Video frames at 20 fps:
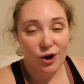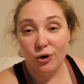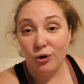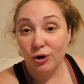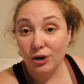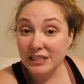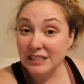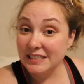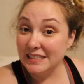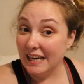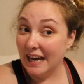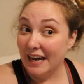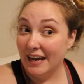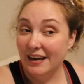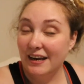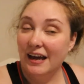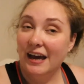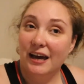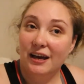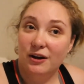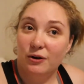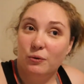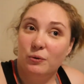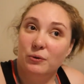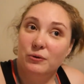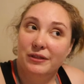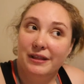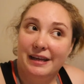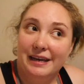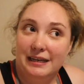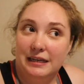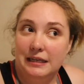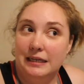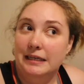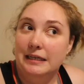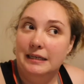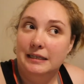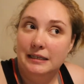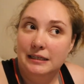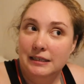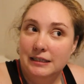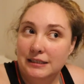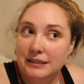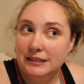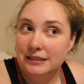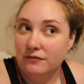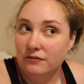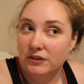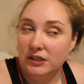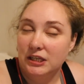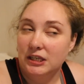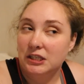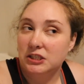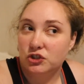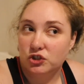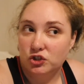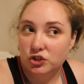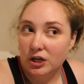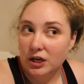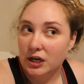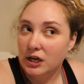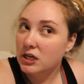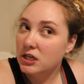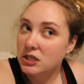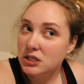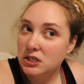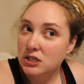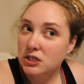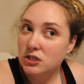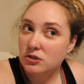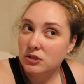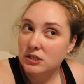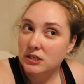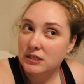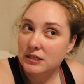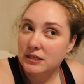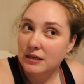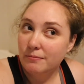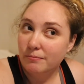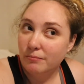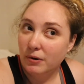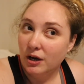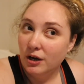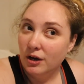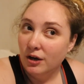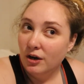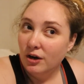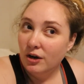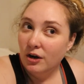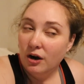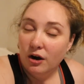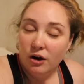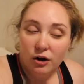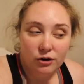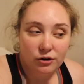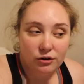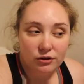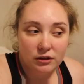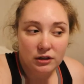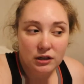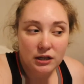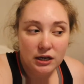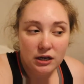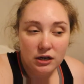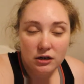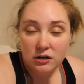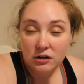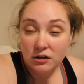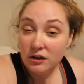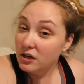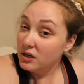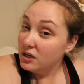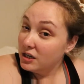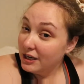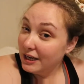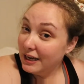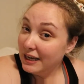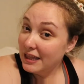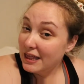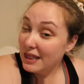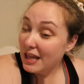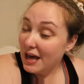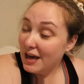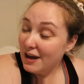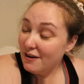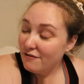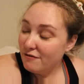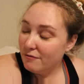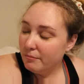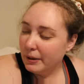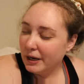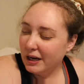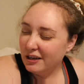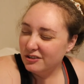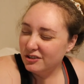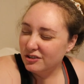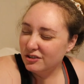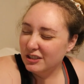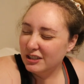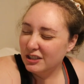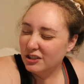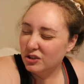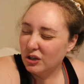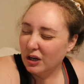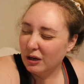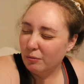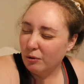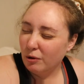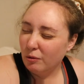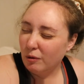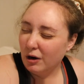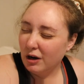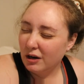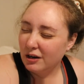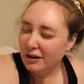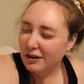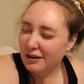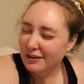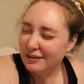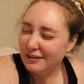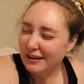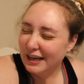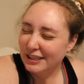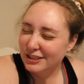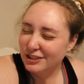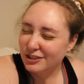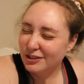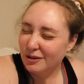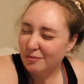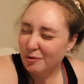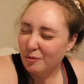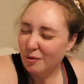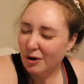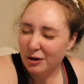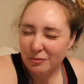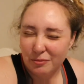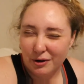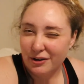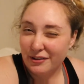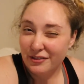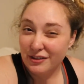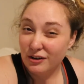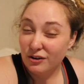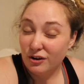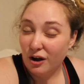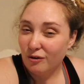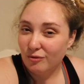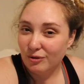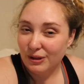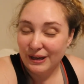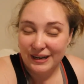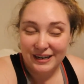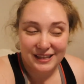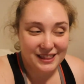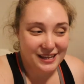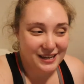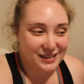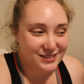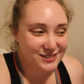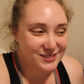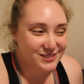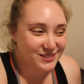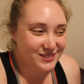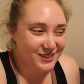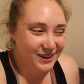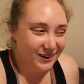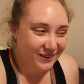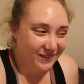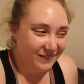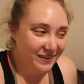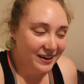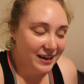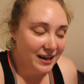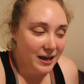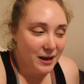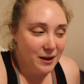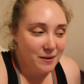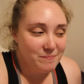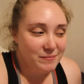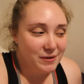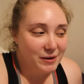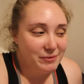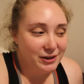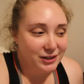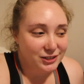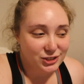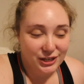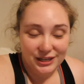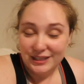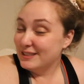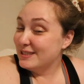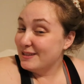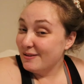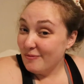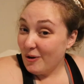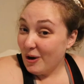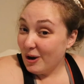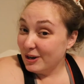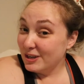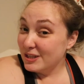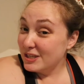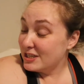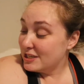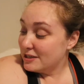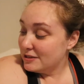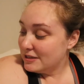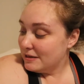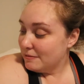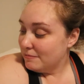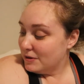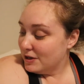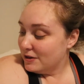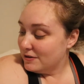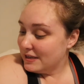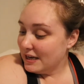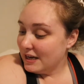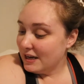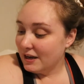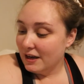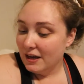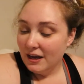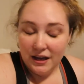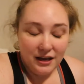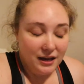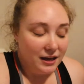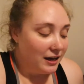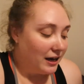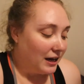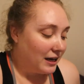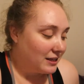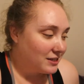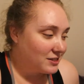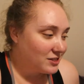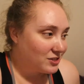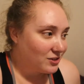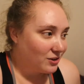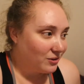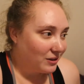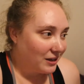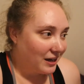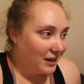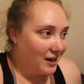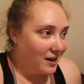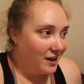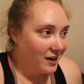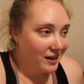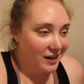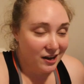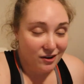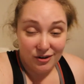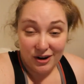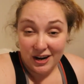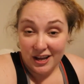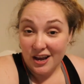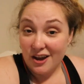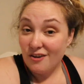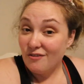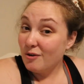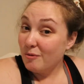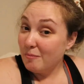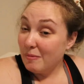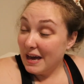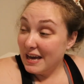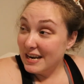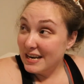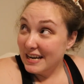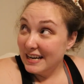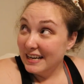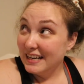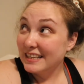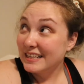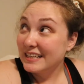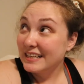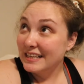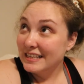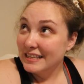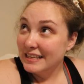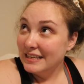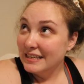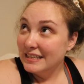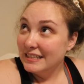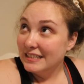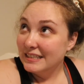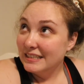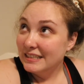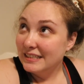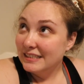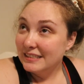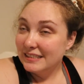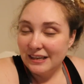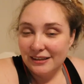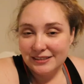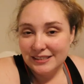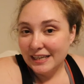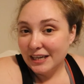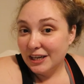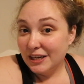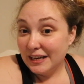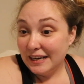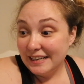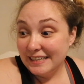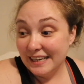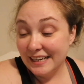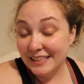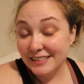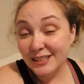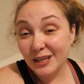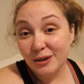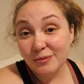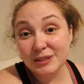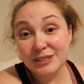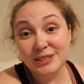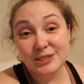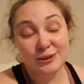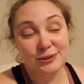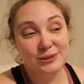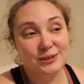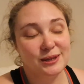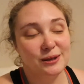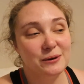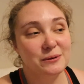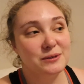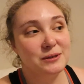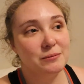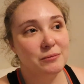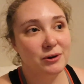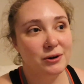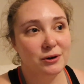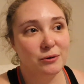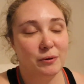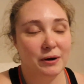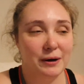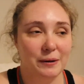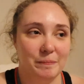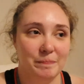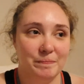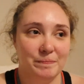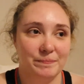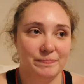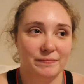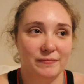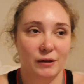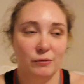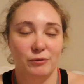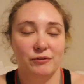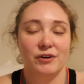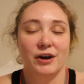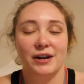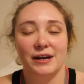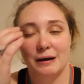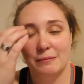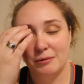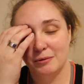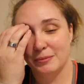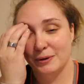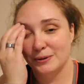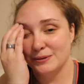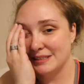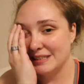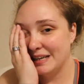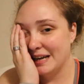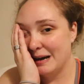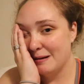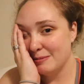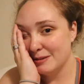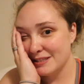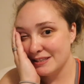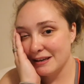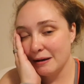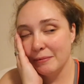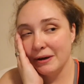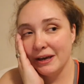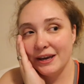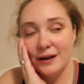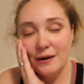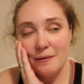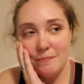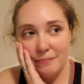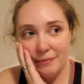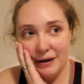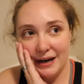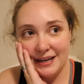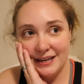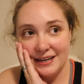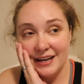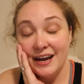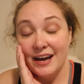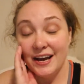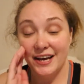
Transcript: quarter to 10 and old lady Tiffany is trying to go to sleep earlier in life, but I also need to drink more water. I just have a water bottle. They're not related things, so maybe I'll drink some water, listen to some music, and slowly get ready for bed. Sounds like a good idea. It's going to be so slow tomorrow. Well, we've got a couple boats and cabins coming in, but